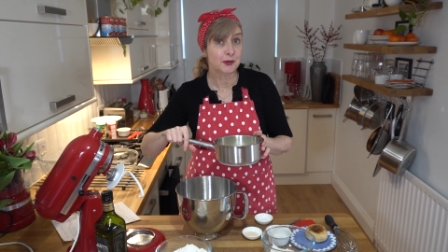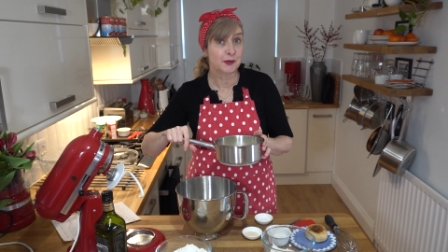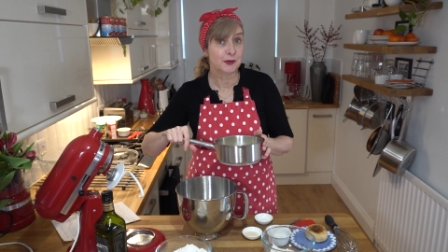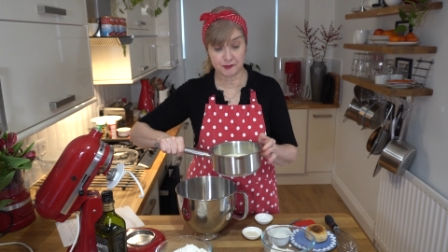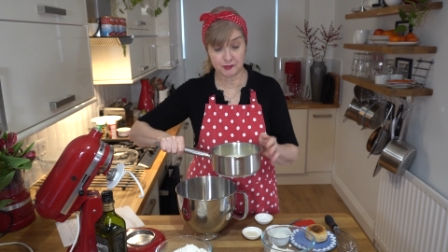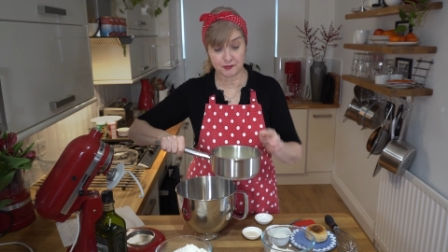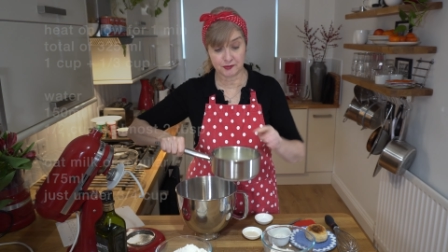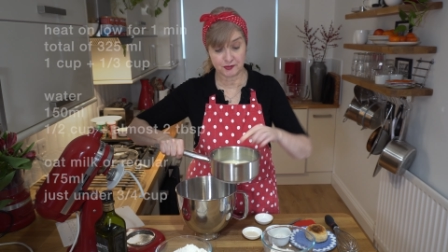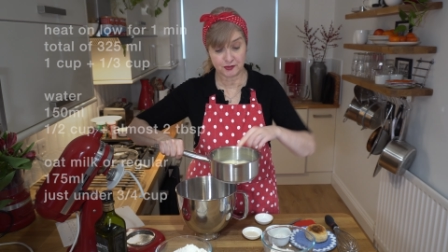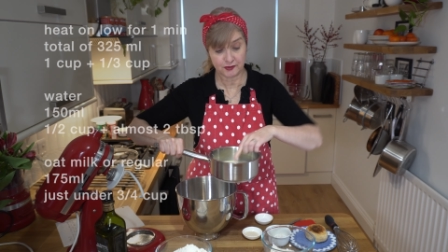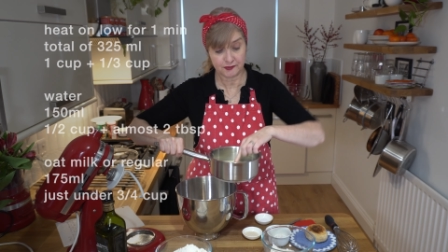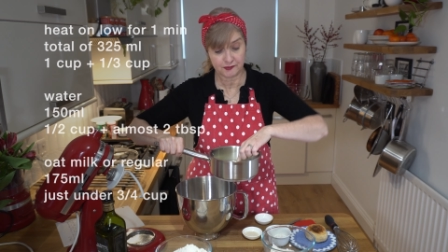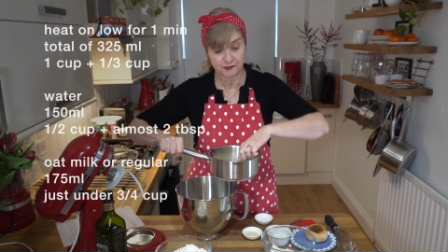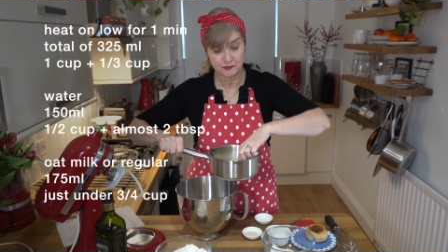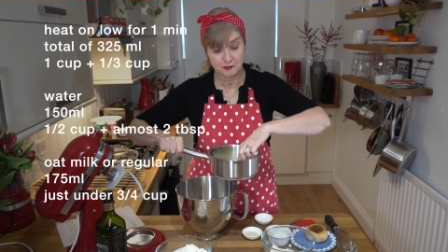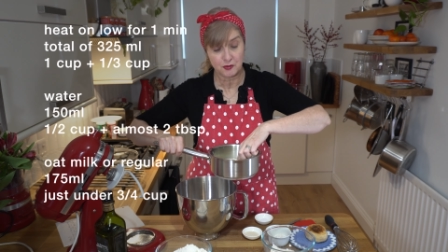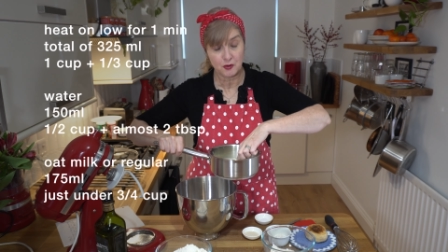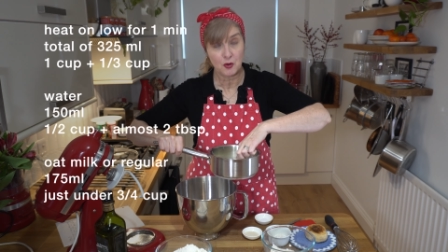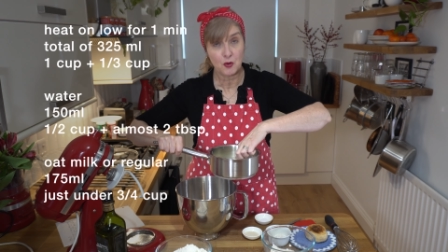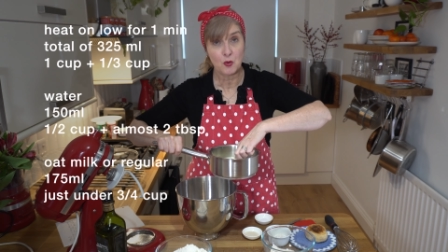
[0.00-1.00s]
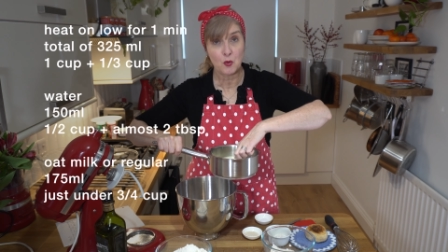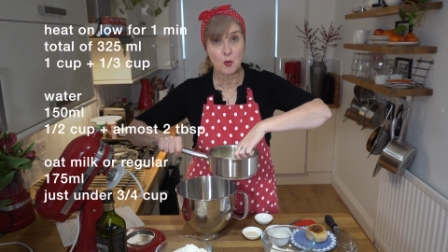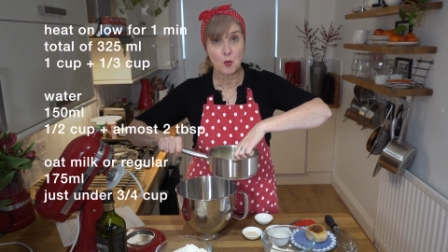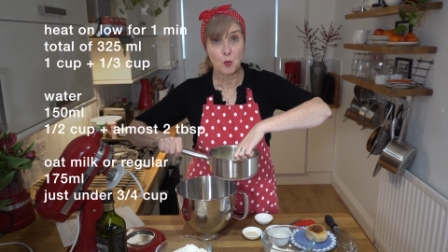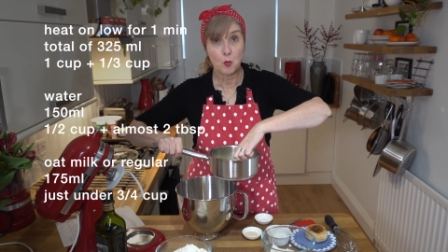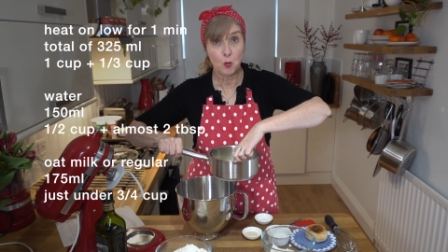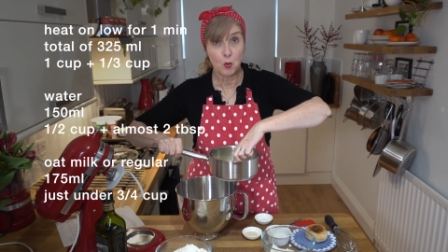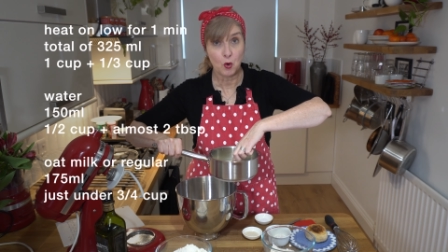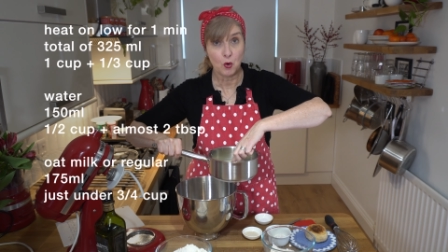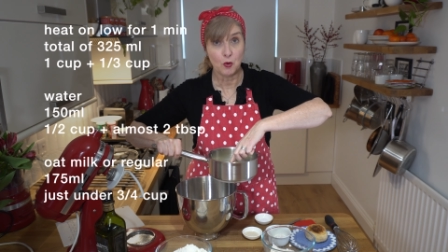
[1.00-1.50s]
So it's just
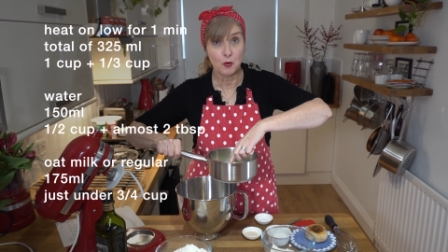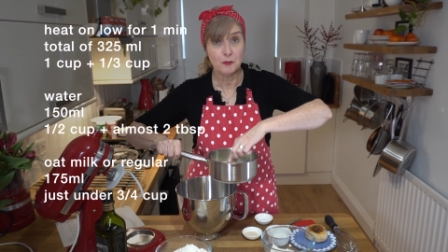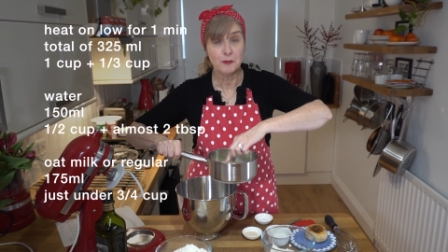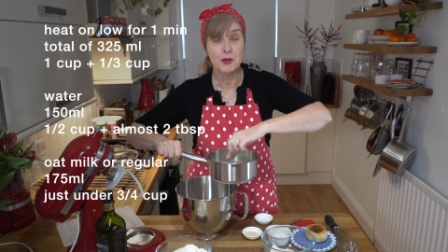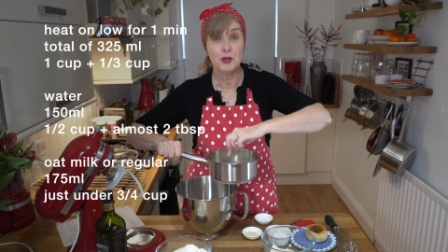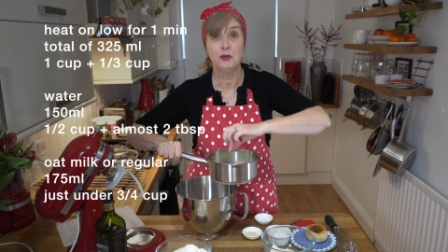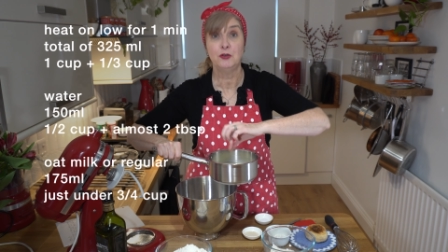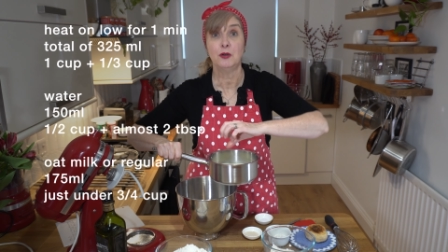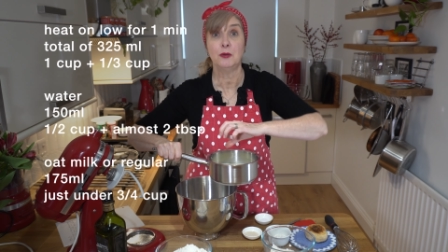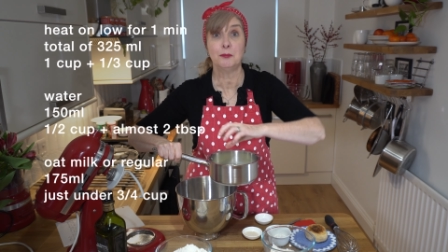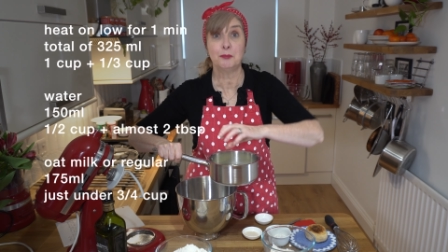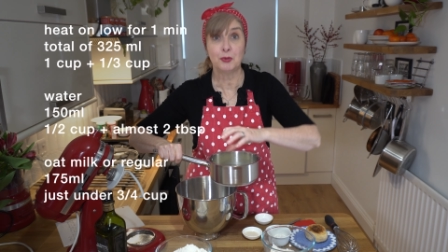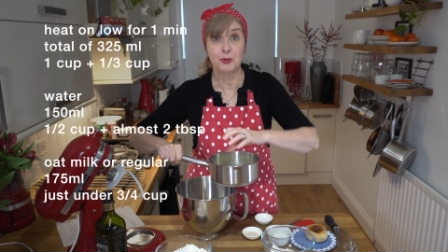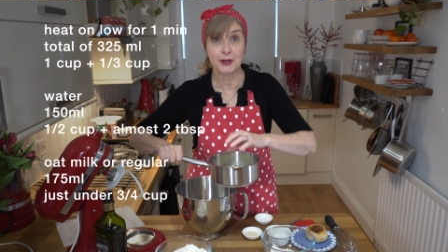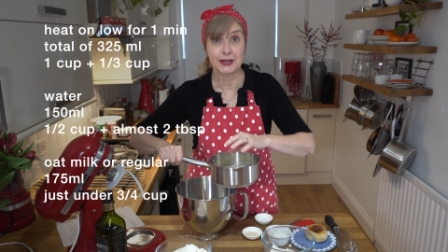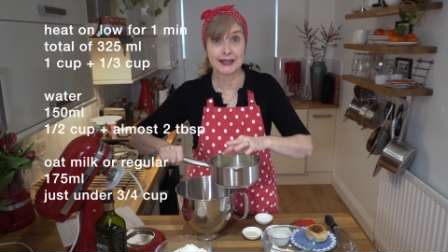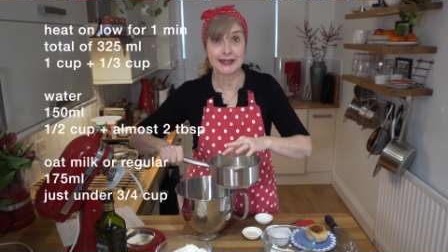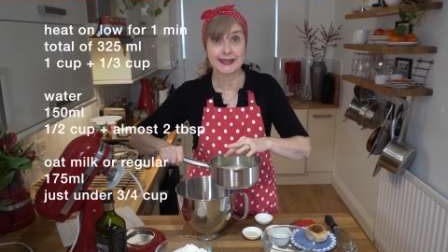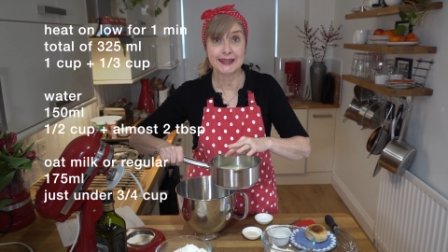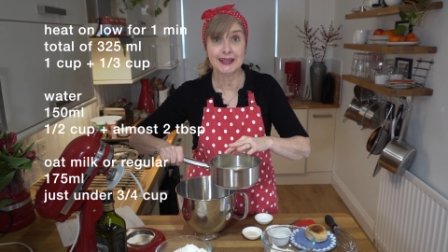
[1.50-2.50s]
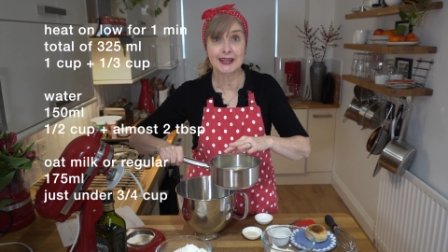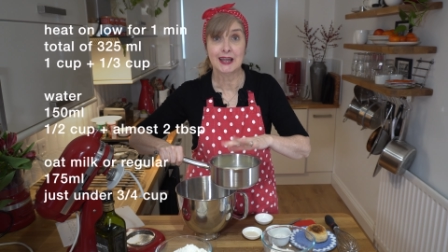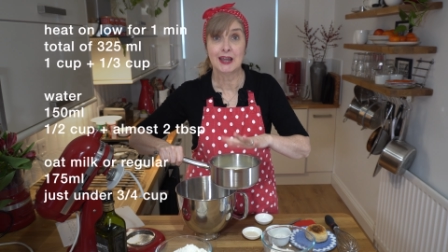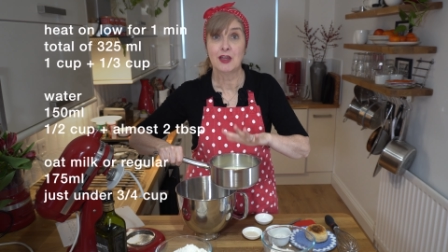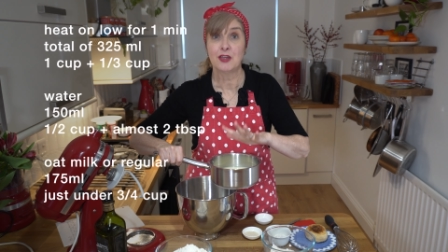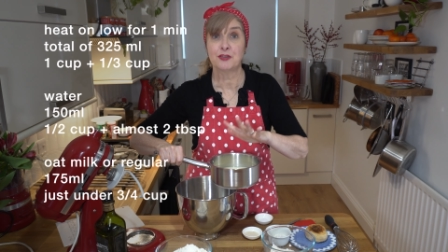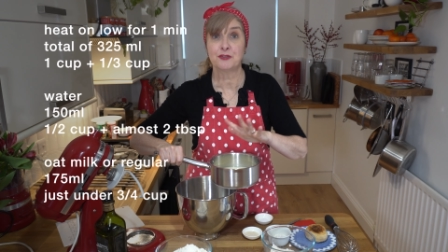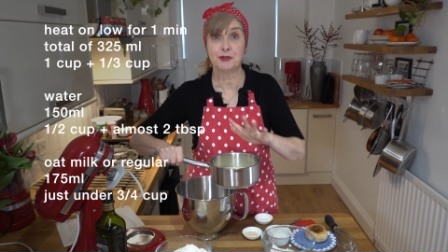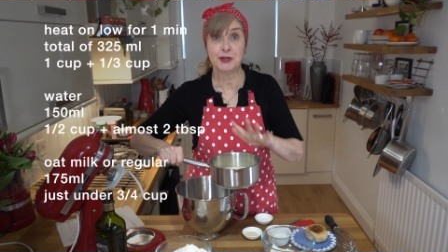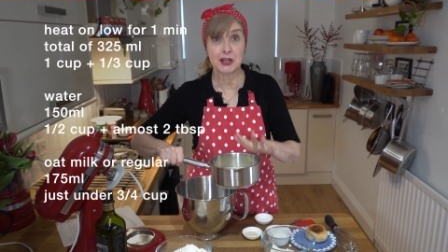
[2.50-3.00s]
warm, not boiling,
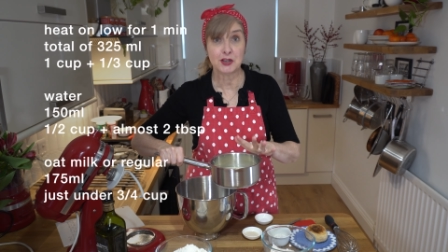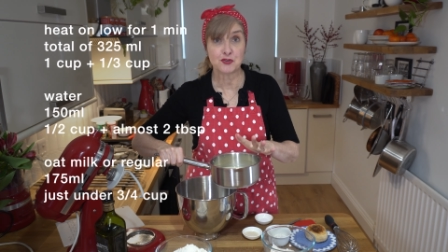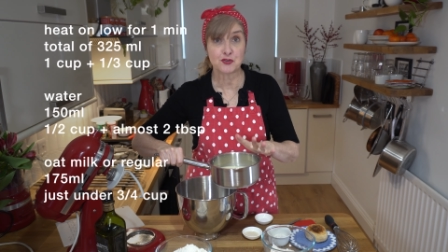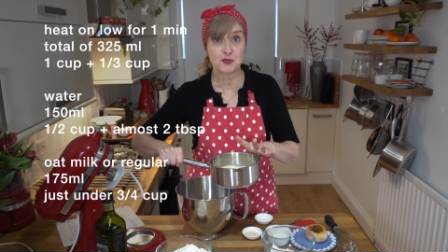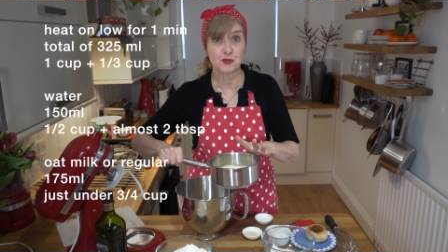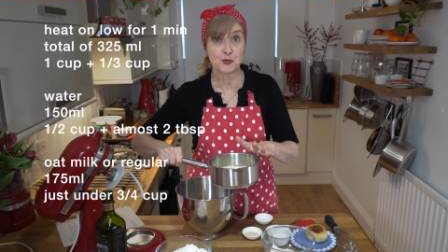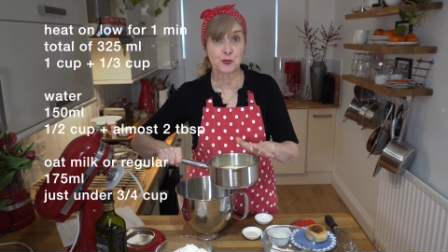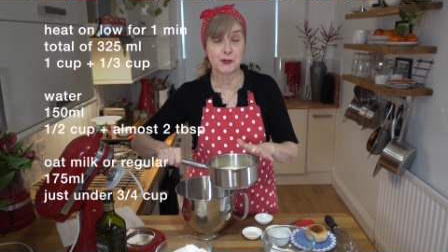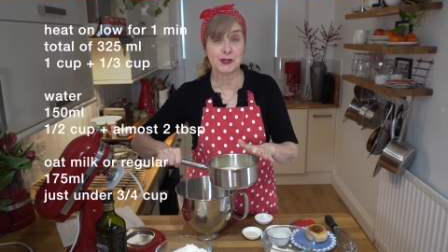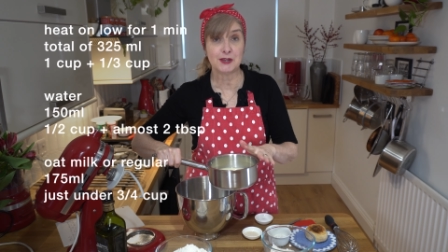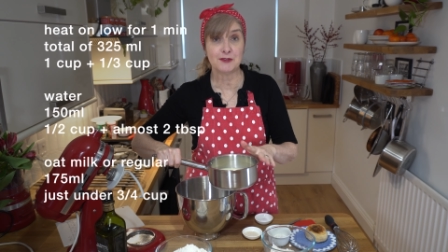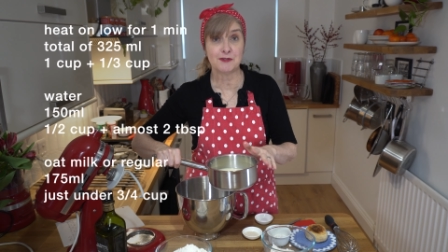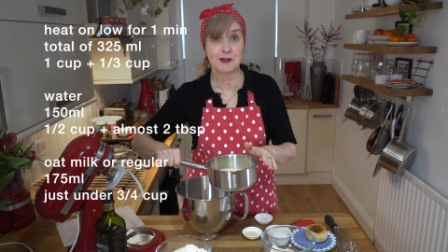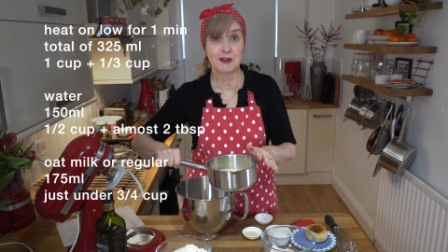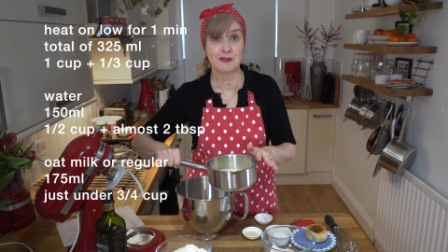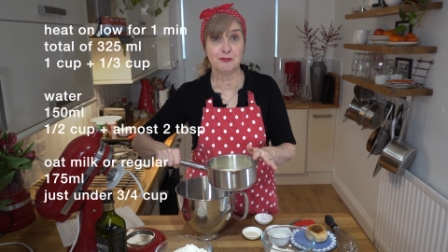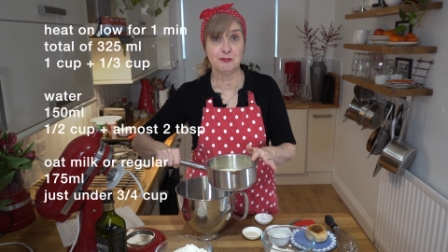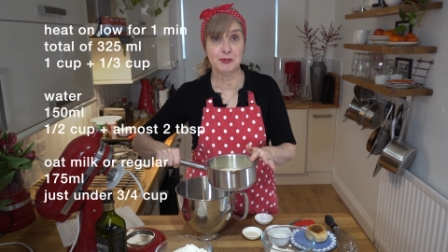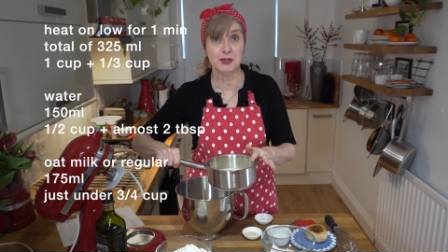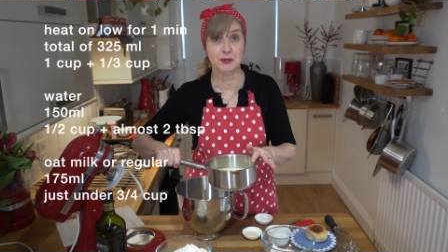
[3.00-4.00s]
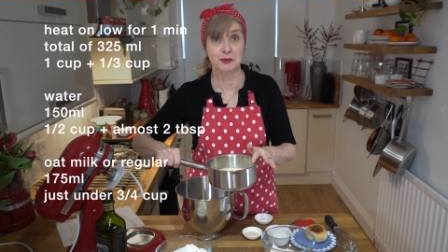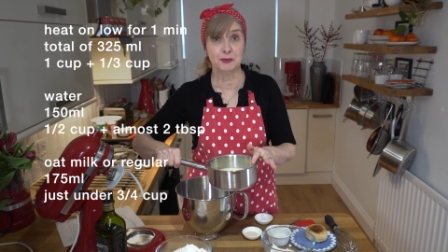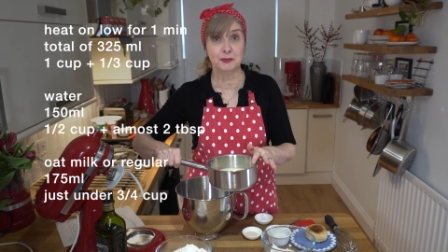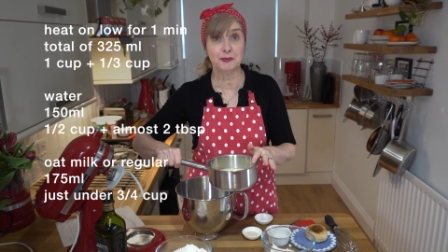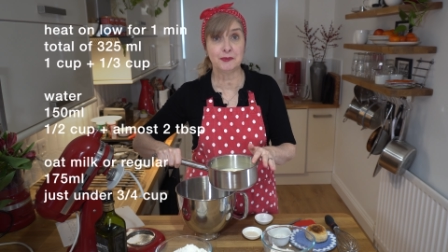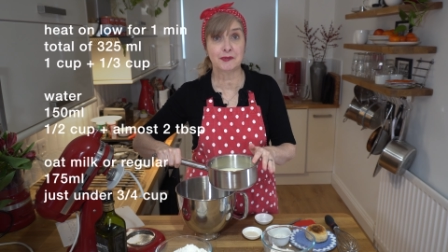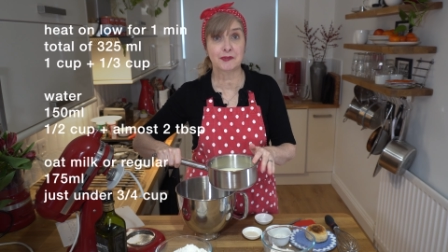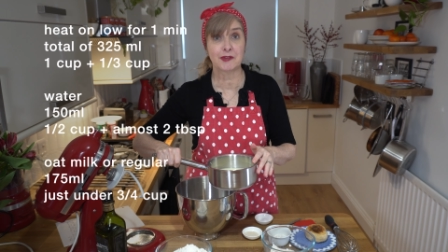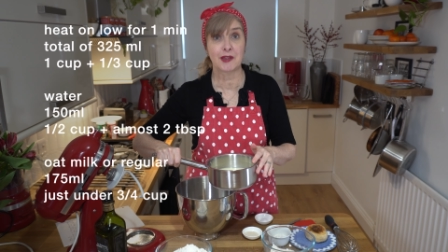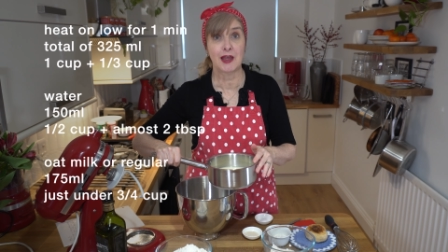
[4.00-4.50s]
three hundred twenty-five mils